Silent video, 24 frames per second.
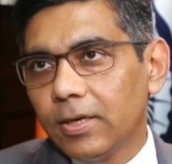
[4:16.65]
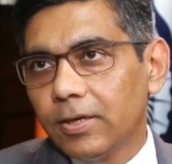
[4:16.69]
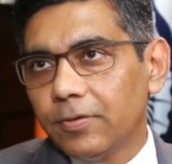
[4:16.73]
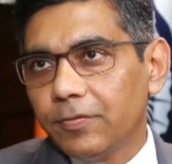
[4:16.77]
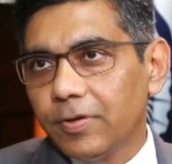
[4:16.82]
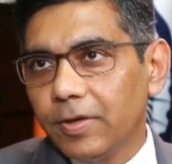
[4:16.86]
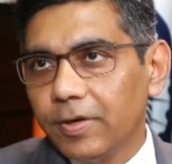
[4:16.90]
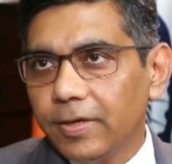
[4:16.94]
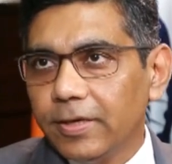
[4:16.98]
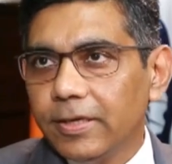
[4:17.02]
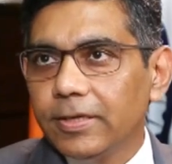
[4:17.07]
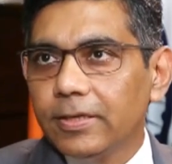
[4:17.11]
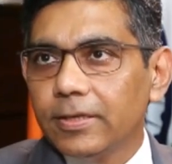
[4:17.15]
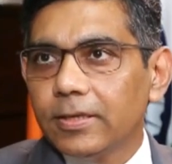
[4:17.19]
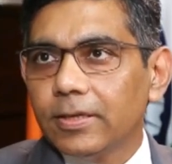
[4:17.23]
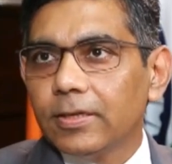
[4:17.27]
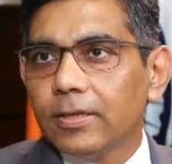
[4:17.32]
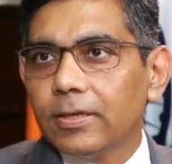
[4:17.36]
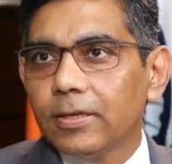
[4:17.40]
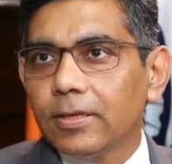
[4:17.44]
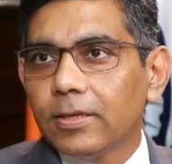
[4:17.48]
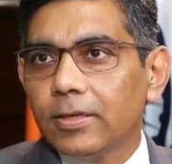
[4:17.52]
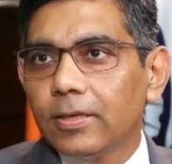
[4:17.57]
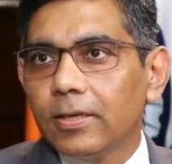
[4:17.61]
And we are really
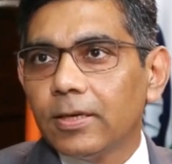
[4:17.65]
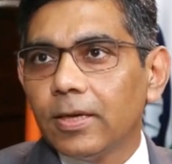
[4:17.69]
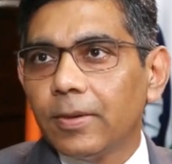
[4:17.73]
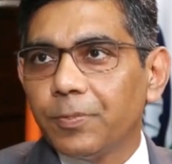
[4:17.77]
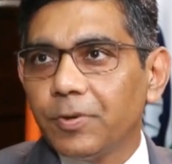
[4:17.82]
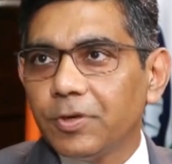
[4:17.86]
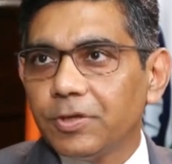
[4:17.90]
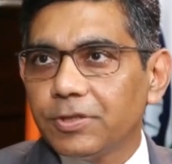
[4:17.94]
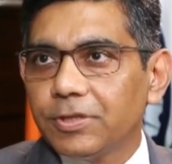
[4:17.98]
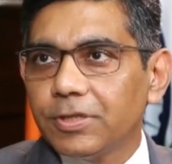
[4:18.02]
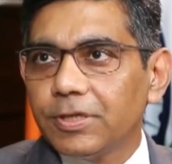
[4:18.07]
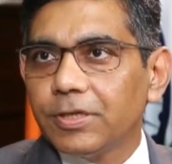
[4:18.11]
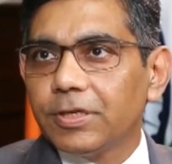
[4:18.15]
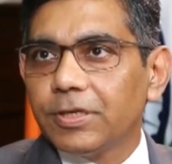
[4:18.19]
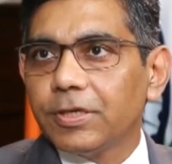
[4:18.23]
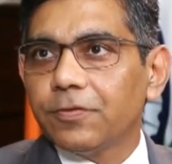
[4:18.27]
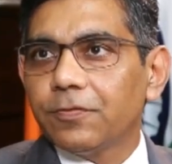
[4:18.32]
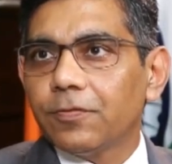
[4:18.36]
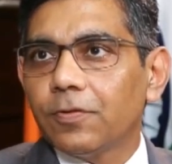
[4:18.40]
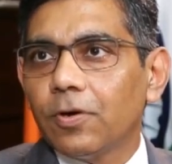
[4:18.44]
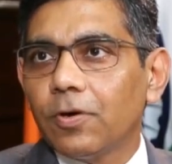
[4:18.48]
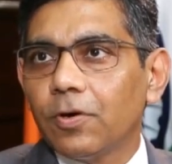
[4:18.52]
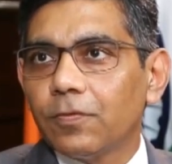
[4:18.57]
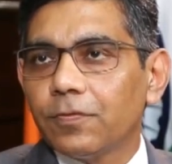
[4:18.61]

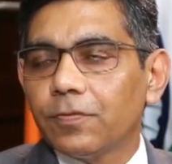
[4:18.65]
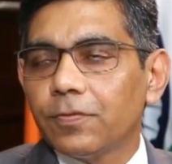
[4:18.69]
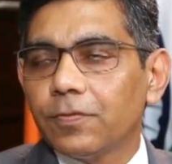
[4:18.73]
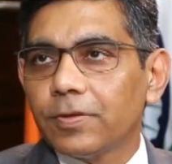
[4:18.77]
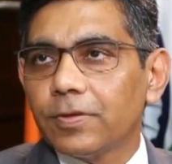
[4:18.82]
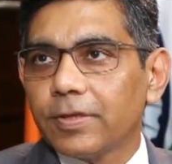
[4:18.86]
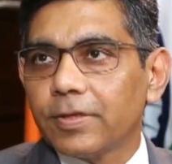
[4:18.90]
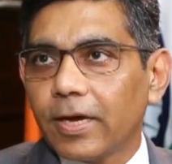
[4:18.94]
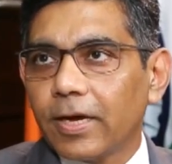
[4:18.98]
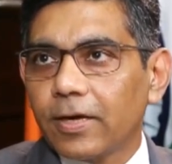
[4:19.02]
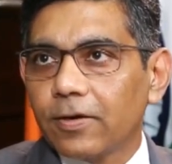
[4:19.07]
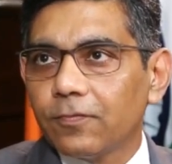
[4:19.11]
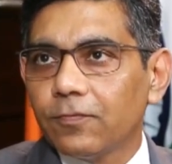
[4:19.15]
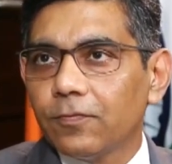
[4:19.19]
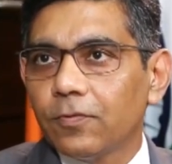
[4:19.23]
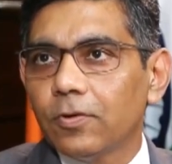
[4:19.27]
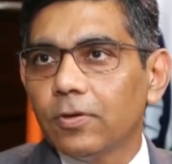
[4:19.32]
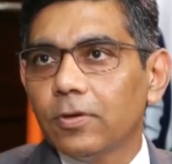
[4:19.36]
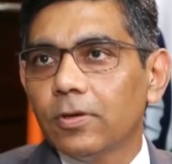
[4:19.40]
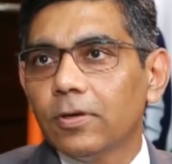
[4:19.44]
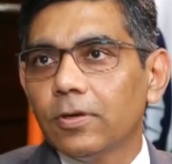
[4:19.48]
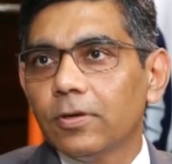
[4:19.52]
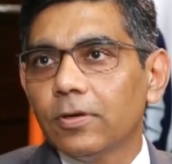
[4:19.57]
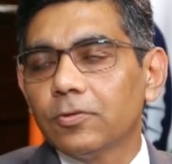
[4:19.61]
appreciative of,
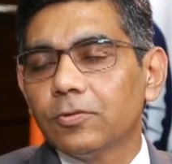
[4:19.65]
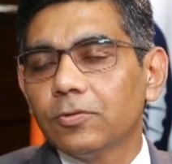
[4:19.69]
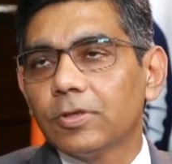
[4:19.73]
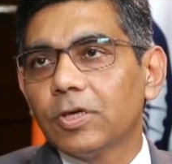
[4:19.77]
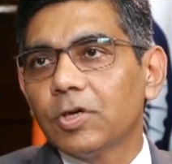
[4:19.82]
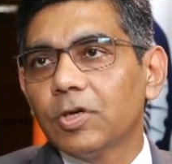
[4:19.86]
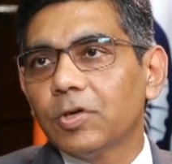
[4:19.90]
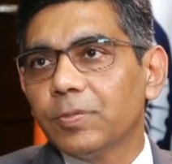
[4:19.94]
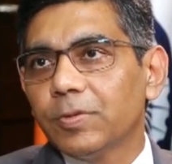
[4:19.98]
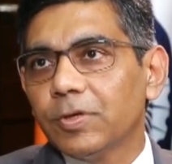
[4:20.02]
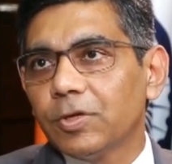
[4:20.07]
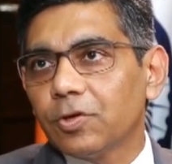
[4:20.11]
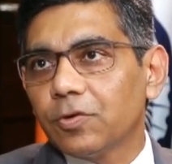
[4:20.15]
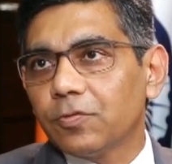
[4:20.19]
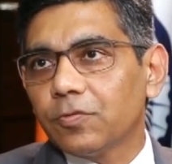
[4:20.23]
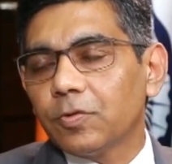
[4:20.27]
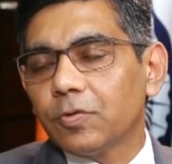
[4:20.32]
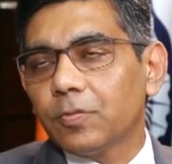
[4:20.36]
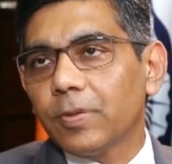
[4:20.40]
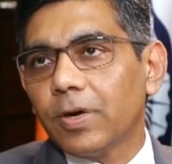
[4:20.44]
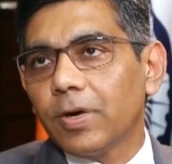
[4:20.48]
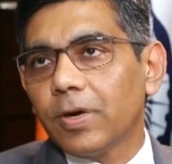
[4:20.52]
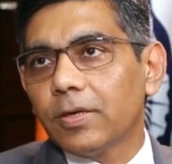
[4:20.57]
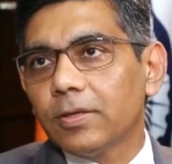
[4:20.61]
thankful to the government
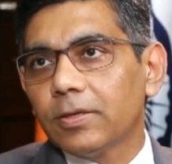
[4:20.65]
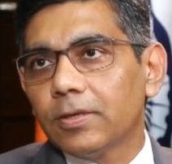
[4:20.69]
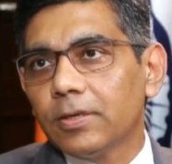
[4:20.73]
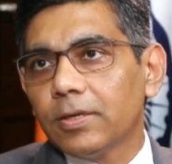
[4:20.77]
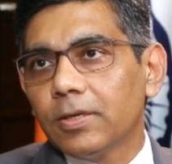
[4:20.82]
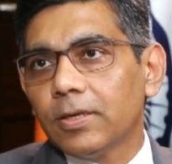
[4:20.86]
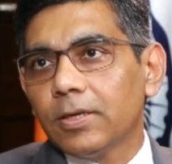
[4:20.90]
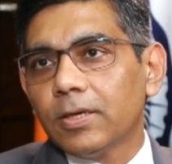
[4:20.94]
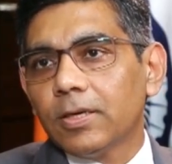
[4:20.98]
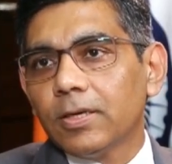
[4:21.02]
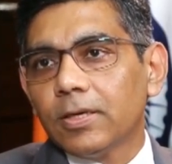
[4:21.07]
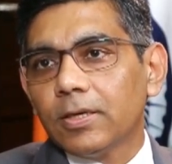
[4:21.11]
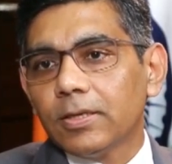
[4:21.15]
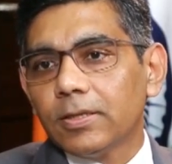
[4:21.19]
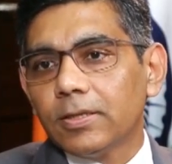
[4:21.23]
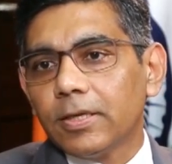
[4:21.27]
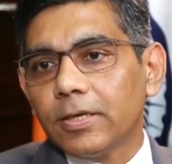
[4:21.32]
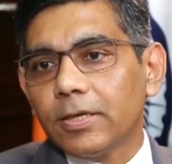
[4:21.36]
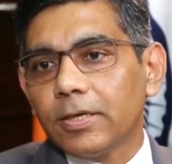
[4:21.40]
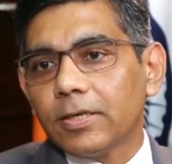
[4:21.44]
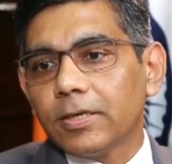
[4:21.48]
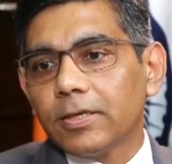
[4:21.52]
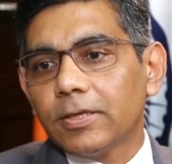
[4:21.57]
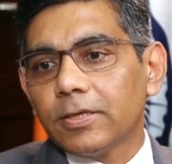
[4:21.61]
of Oman
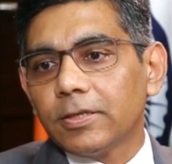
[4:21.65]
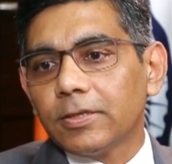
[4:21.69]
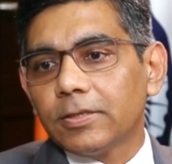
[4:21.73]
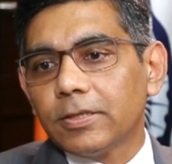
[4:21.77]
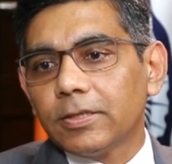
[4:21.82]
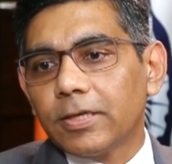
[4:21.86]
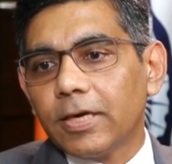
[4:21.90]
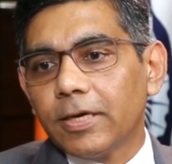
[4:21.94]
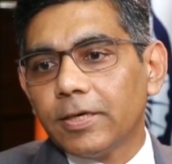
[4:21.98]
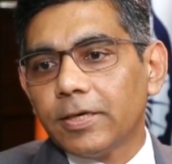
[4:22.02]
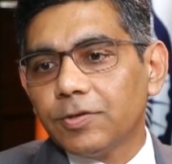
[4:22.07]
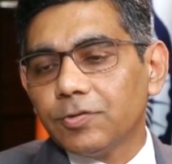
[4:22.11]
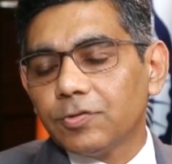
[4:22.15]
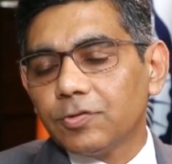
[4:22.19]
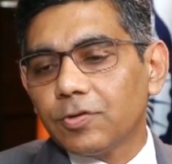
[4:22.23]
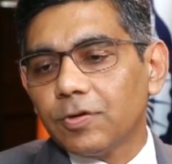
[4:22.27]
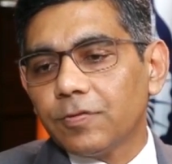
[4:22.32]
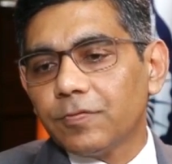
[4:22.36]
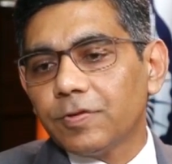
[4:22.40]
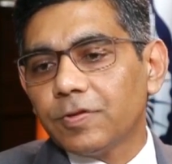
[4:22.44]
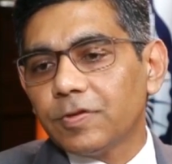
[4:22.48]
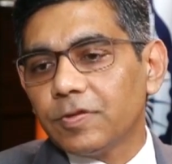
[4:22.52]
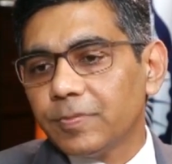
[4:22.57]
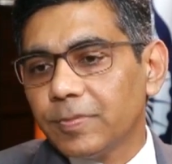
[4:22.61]
that under the
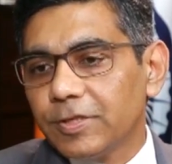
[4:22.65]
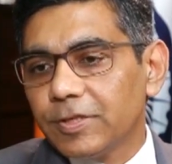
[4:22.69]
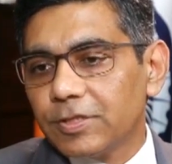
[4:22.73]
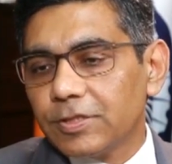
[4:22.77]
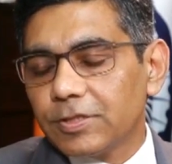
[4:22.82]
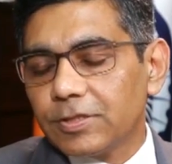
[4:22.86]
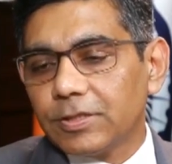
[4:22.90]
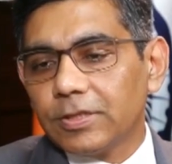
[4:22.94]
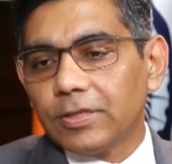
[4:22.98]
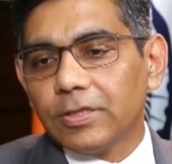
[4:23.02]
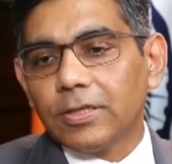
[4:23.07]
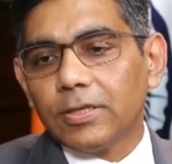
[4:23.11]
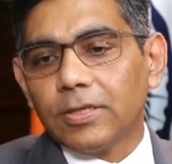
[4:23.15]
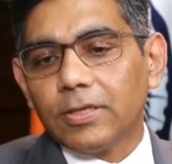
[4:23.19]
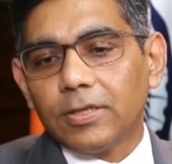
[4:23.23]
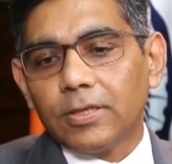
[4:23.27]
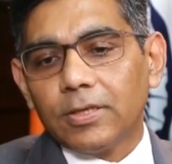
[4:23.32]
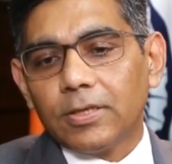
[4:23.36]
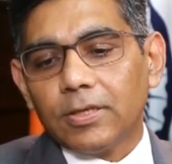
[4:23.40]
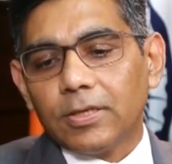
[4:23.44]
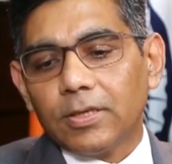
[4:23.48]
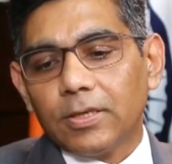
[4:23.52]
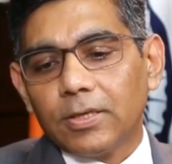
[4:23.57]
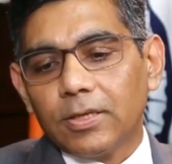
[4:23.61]
guidance of His Majesty,
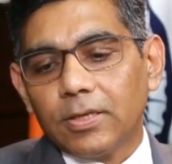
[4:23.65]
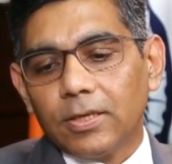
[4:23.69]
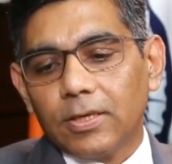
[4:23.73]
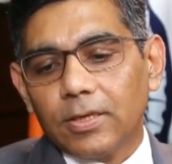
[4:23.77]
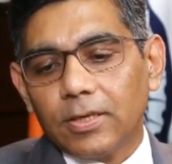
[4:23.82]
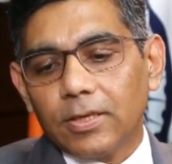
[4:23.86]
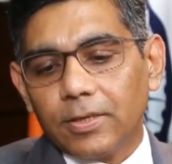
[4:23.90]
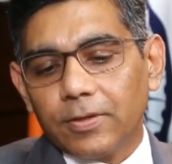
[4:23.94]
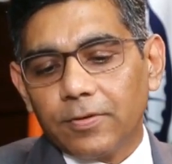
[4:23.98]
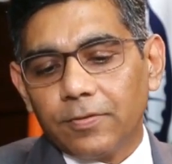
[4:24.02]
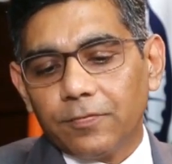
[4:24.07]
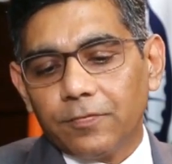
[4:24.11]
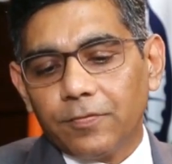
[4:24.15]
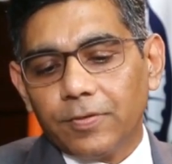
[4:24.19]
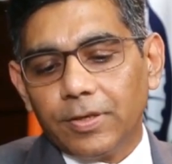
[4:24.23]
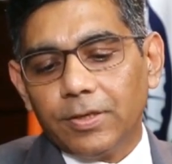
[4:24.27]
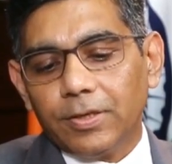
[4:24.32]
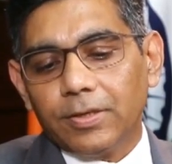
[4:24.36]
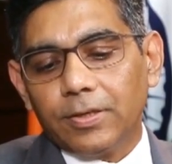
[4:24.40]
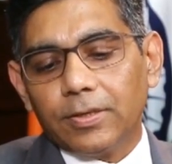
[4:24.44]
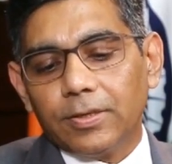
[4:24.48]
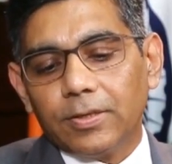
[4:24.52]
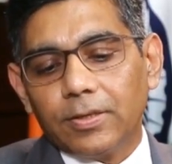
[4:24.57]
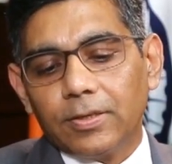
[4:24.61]
a
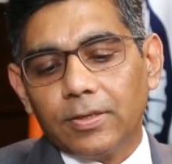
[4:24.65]
very